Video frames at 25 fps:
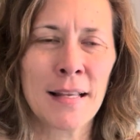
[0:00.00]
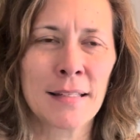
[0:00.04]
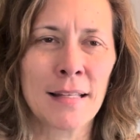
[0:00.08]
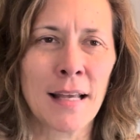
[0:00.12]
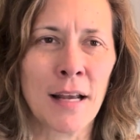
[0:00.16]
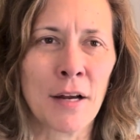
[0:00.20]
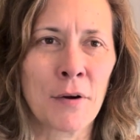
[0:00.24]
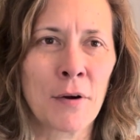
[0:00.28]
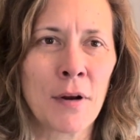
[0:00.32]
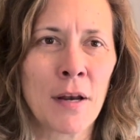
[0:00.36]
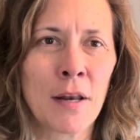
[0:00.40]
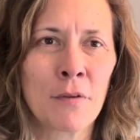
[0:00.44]

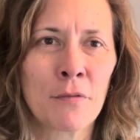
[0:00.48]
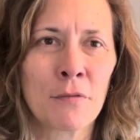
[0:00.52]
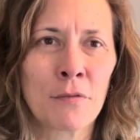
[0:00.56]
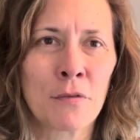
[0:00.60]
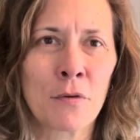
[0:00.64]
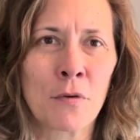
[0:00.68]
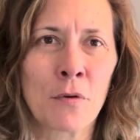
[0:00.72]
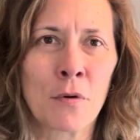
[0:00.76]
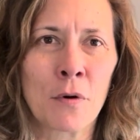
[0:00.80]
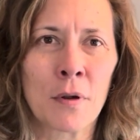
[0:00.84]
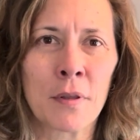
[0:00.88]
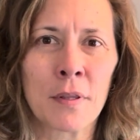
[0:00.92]
Decorating
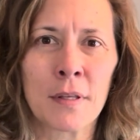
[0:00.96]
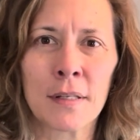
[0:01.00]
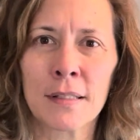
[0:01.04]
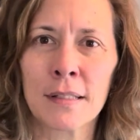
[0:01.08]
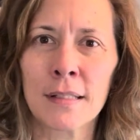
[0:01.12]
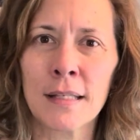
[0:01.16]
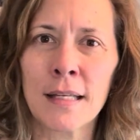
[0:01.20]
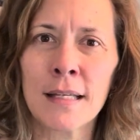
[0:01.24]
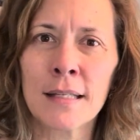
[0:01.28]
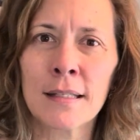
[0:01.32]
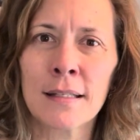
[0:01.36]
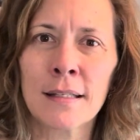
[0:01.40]
for the
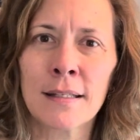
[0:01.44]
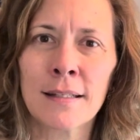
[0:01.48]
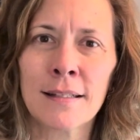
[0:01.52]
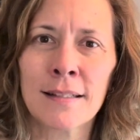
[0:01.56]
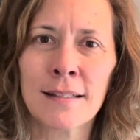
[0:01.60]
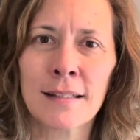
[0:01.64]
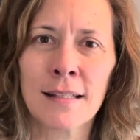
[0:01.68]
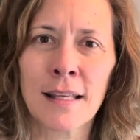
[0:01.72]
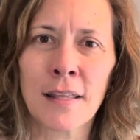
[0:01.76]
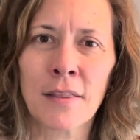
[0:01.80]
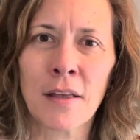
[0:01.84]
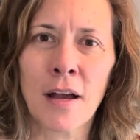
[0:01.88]

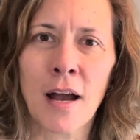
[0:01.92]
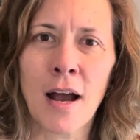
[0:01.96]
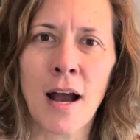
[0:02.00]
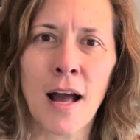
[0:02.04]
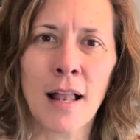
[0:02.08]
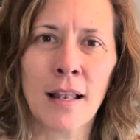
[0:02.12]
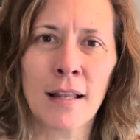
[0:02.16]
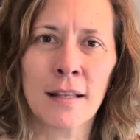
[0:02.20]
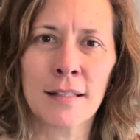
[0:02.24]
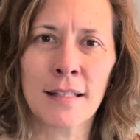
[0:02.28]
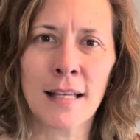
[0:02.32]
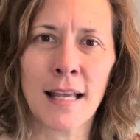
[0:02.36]
seasons and the
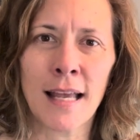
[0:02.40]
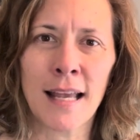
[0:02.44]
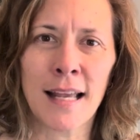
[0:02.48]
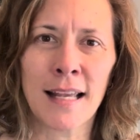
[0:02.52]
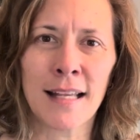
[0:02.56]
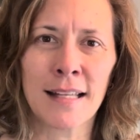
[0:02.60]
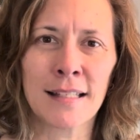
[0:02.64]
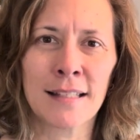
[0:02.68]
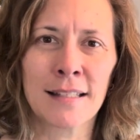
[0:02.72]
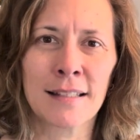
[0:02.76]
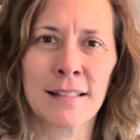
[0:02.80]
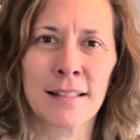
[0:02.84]

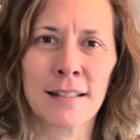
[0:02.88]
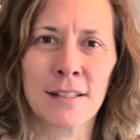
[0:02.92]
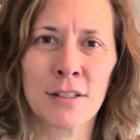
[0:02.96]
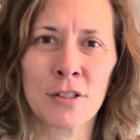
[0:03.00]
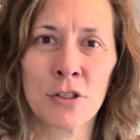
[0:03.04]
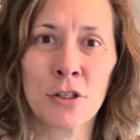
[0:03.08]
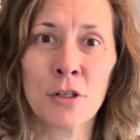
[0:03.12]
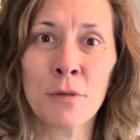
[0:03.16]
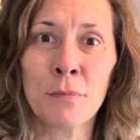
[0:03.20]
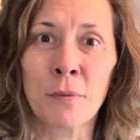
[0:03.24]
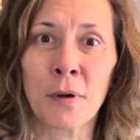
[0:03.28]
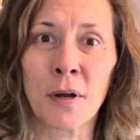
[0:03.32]
holidays
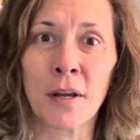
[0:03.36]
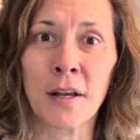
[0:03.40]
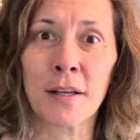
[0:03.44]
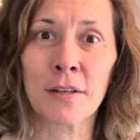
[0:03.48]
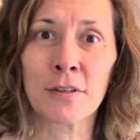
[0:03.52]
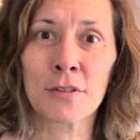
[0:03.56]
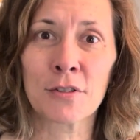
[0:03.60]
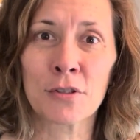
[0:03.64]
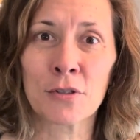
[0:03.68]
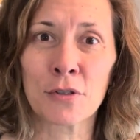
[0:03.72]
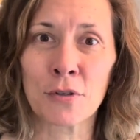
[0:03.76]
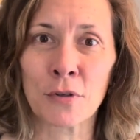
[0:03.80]
should bring
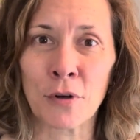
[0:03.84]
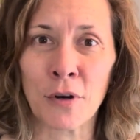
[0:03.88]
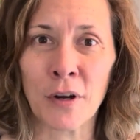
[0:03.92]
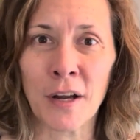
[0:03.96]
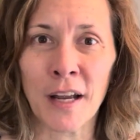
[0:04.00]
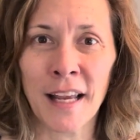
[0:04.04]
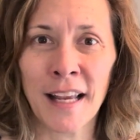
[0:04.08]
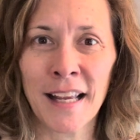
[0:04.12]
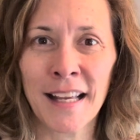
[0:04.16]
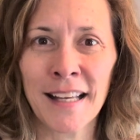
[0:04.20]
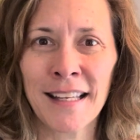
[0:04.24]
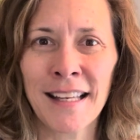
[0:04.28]
us
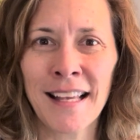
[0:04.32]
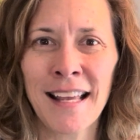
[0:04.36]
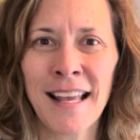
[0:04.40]
joy.